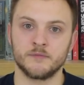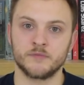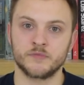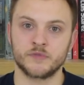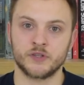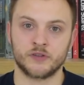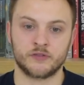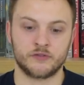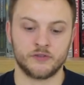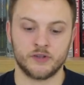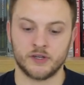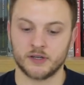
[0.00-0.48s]

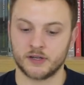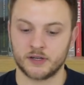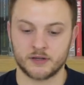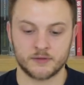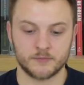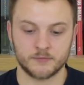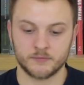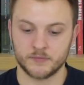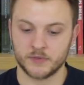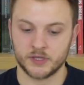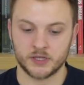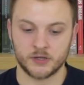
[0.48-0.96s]
just like,
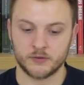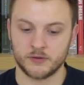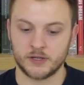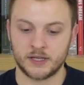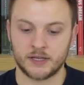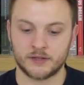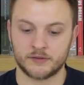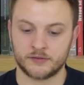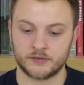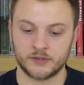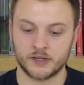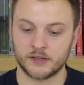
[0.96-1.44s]

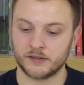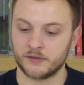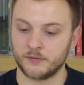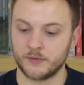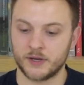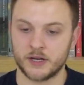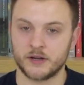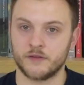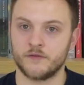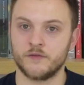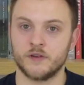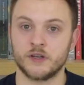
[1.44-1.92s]
last season
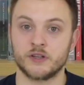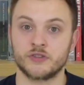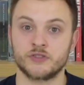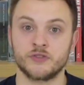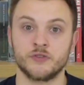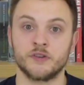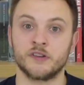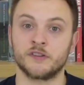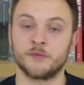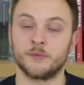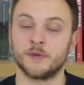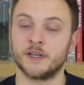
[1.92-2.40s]
we had a first
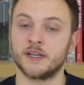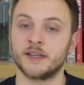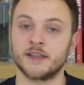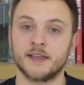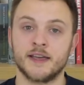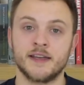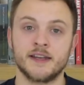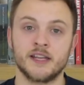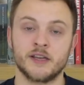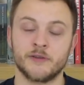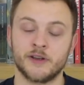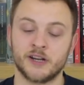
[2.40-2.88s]
choice, we didn't
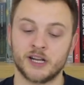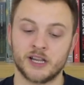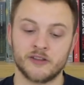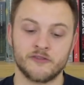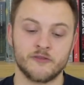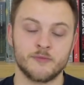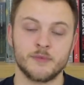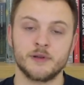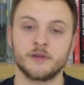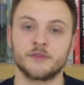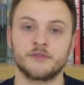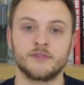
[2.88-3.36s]
get it, we ended up
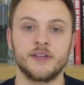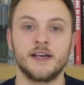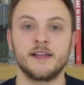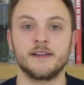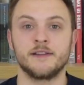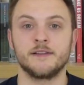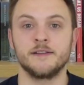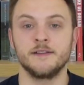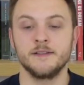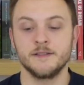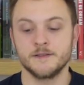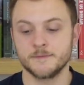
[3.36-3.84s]
with Mo
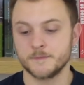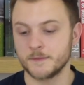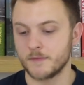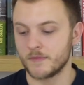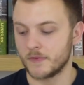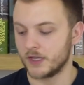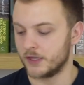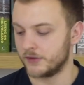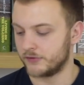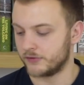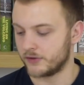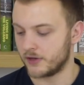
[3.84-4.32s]
Salah.
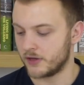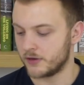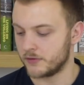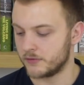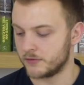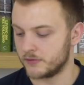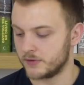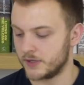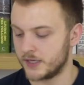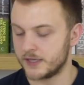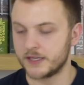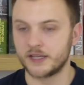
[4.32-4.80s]

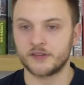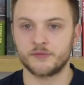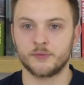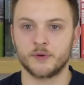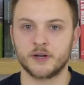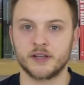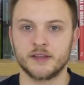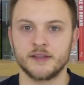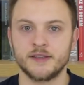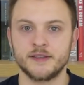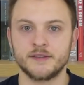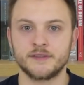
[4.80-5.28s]
So it is
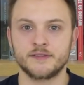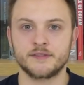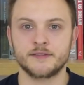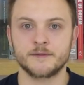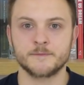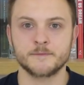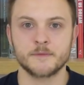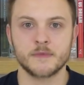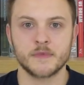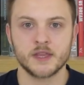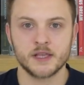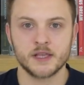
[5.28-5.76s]
what it is.